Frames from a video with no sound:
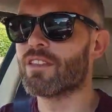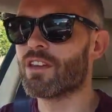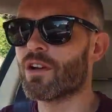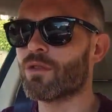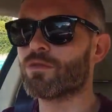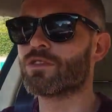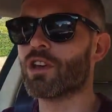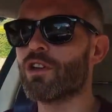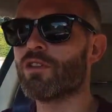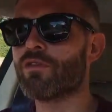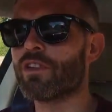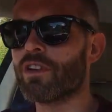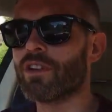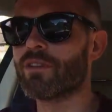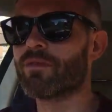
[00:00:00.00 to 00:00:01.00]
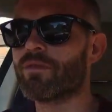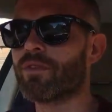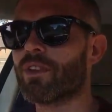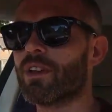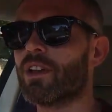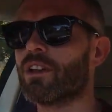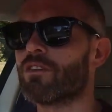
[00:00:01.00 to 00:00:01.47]
old Dover
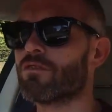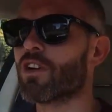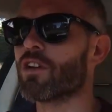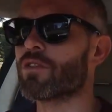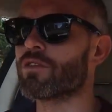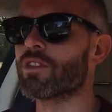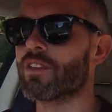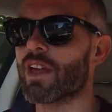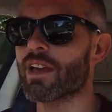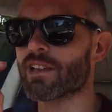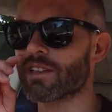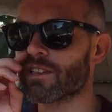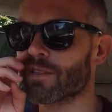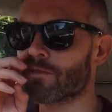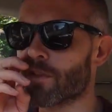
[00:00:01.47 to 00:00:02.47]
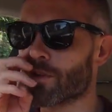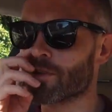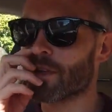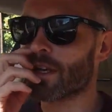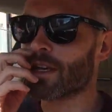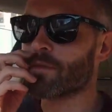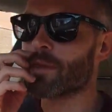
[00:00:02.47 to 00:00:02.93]
Road, and that is the road
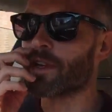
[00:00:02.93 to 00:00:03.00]
that he